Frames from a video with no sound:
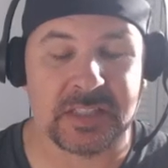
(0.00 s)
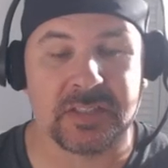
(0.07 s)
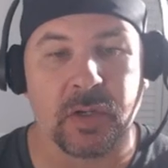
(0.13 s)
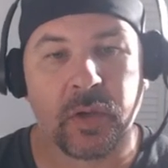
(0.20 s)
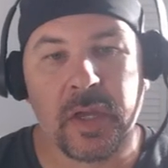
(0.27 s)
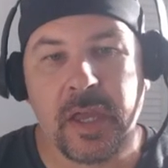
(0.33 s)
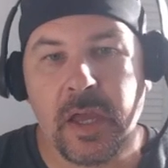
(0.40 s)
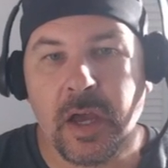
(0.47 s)

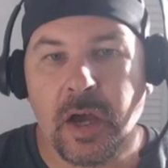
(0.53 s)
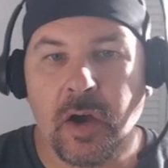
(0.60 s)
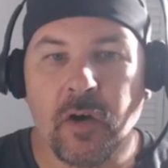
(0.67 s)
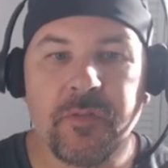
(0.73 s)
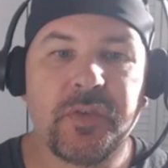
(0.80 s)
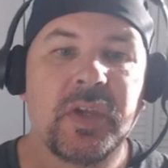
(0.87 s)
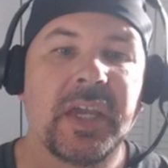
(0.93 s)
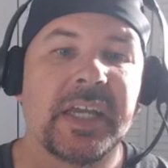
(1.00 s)
So
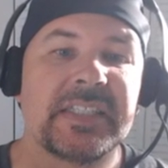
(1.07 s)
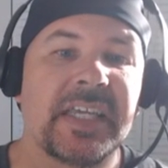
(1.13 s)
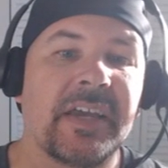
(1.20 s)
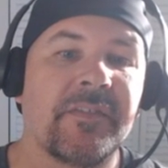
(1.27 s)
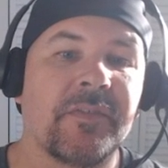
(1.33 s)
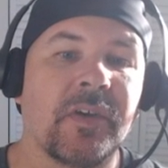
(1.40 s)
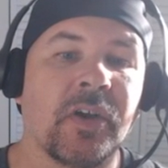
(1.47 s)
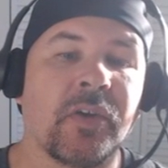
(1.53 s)
hopefully you guys
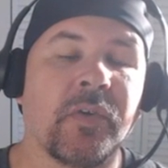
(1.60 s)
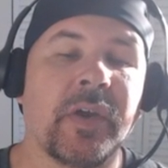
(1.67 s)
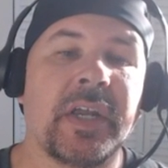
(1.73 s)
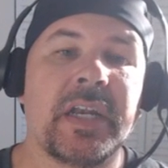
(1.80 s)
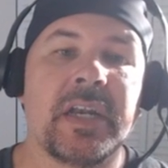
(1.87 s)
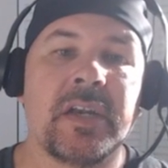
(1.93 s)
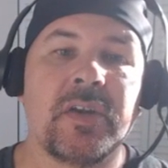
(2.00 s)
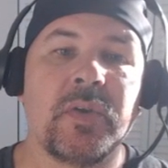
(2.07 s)
have a
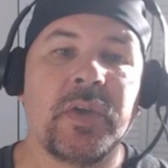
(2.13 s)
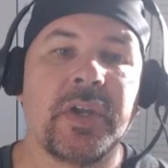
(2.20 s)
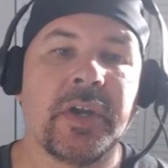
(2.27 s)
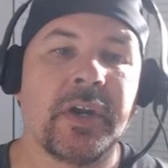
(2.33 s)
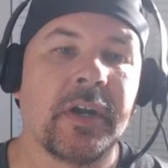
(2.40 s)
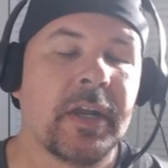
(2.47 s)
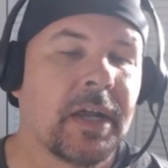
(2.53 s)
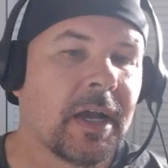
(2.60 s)
great new
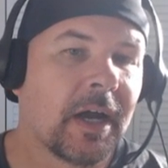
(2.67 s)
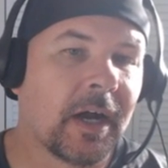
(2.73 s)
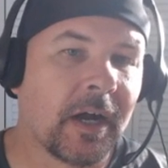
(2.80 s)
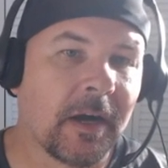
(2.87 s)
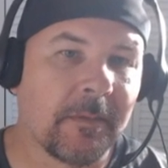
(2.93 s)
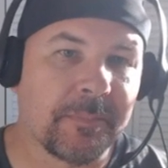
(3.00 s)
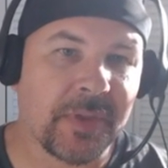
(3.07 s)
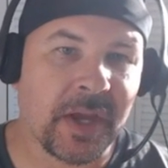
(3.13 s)
year.
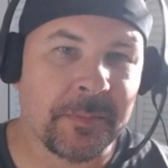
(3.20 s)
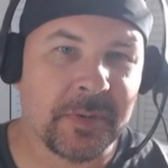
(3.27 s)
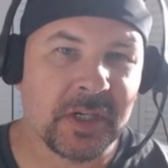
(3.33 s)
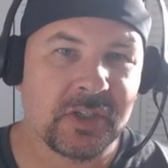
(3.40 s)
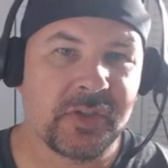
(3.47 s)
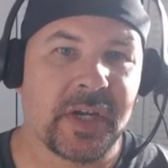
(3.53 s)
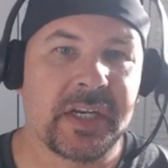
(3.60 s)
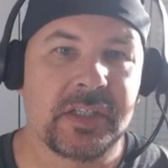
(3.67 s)
I'm going
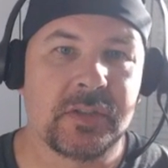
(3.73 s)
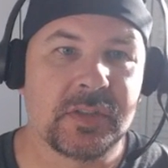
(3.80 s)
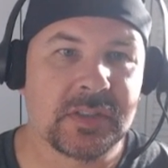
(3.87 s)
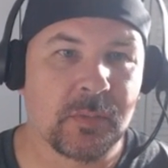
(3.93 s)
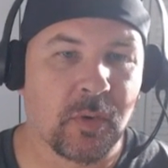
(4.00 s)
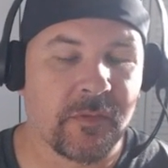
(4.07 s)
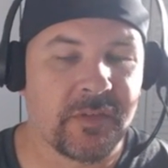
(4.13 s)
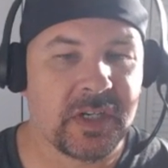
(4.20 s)
to try to do
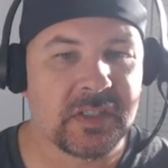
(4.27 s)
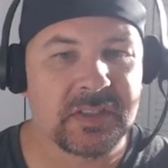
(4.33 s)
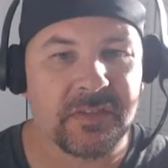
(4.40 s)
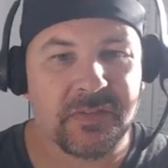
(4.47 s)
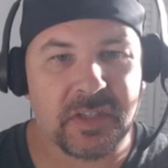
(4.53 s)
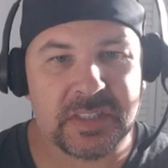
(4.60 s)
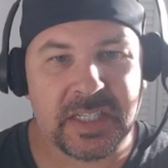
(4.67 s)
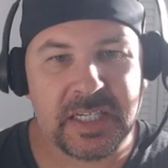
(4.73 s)
some more videos.
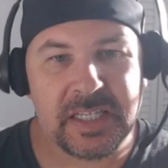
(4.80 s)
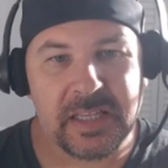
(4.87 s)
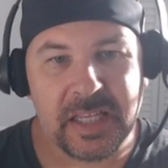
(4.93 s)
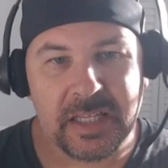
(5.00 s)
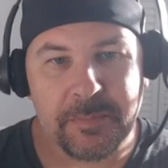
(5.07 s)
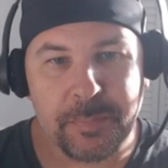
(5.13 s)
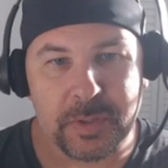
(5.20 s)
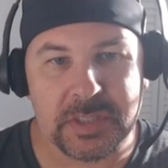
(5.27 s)
If there's
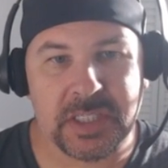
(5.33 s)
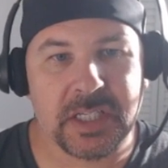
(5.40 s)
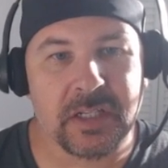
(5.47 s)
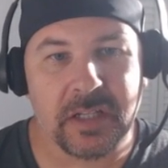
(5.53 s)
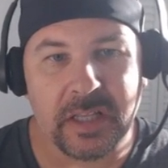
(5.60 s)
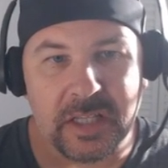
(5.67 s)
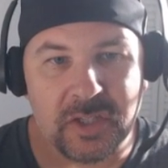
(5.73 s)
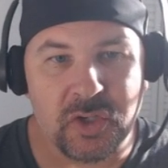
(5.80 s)
anything
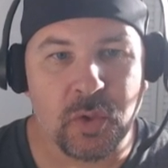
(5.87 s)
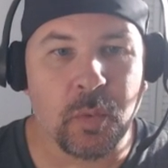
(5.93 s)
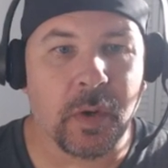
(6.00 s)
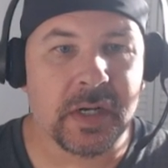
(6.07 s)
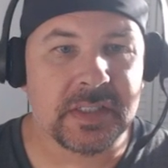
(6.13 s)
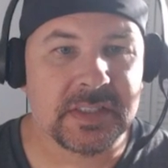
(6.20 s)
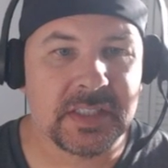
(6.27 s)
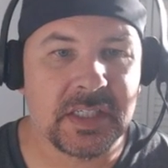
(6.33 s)
particular that you
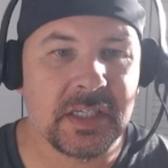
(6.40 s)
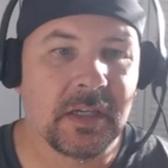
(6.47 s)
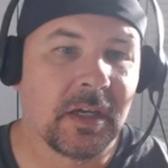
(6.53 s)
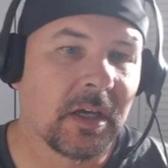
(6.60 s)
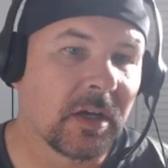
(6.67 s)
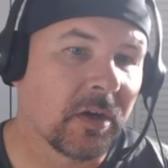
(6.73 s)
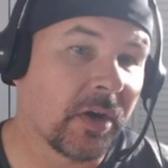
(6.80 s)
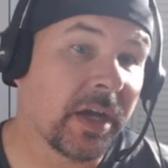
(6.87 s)
want to see,
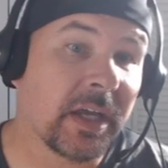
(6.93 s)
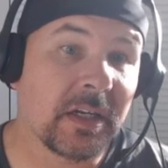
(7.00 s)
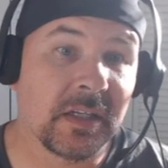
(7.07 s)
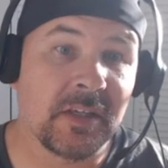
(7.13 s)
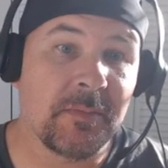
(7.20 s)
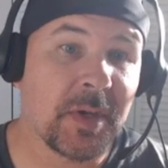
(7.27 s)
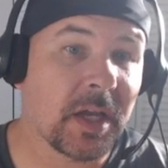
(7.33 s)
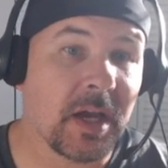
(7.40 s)
go ahead and
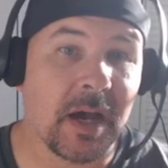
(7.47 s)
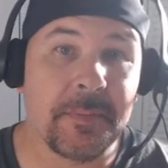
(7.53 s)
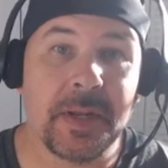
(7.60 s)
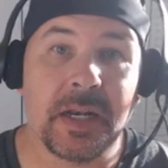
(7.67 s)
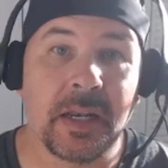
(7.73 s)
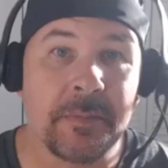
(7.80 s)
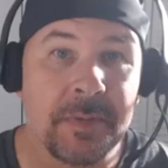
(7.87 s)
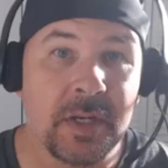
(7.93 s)
leave me a
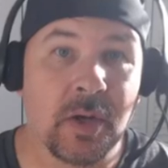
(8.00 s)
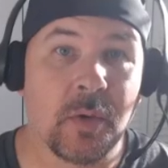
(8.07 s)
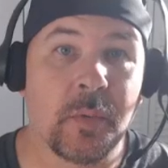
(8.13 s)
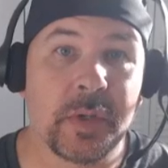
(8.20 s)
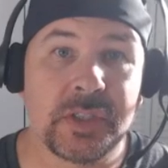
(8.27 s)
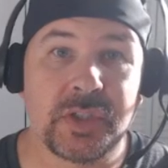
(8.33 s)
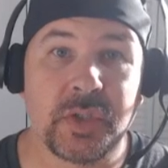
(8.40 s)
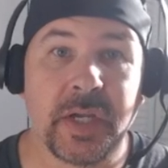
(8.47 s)
comment. Let me know
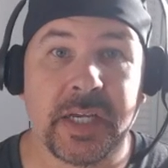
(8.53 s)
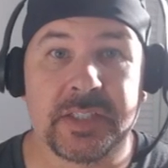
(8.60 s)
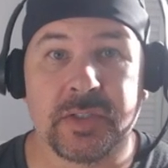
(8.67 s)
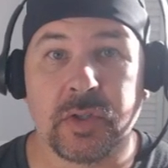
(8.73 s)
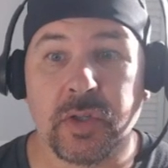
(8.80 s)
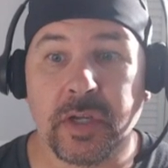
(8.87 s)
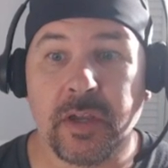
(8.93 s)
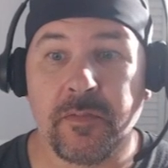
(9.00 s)
what you guys are
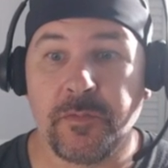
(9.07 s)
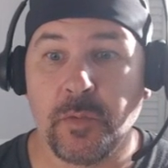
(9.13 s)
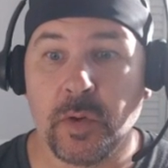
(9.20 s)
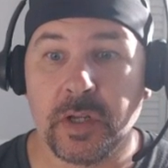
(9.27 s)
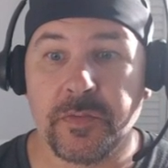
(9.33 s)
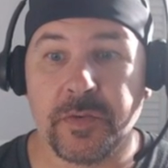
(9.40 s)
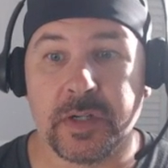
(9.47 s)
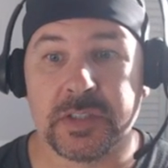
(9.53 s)
looking
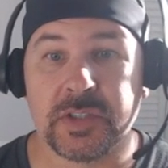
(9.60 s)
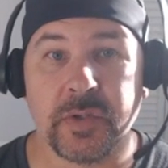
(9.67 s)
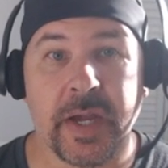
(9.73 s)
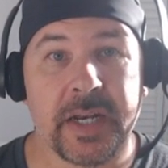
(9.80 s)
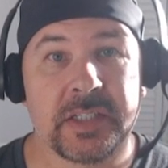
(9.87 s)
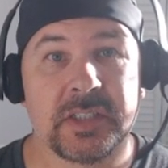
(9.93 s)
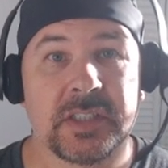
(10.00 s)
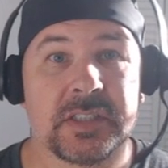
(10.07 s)
for as far as
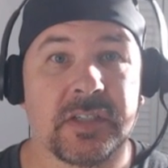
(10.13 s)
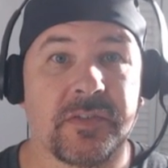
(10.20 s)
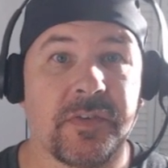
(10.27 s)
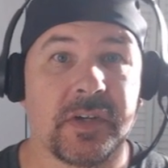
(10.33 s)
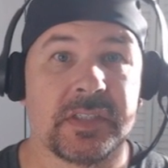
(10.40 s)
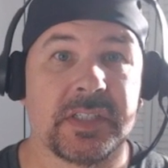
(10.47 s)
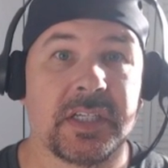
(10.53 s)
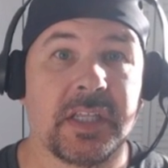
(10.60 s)
strategies, as
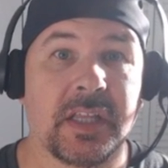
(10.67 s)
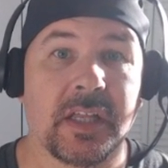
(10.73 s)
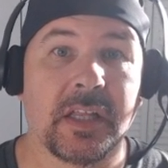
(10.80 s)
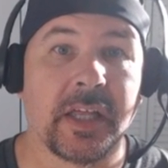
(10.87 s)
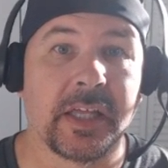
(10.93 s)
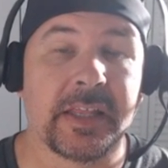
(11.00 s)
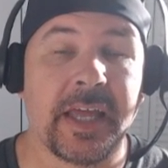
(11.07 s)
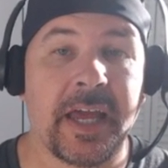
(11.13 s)
far as anything
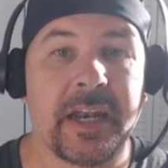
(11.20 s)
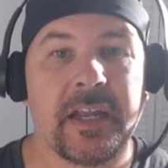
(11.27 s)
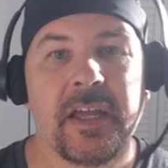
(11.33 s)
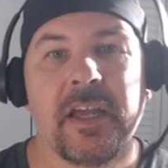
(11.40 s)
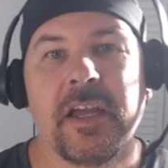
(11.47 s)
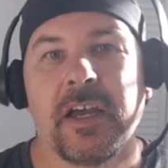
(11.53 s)
like that.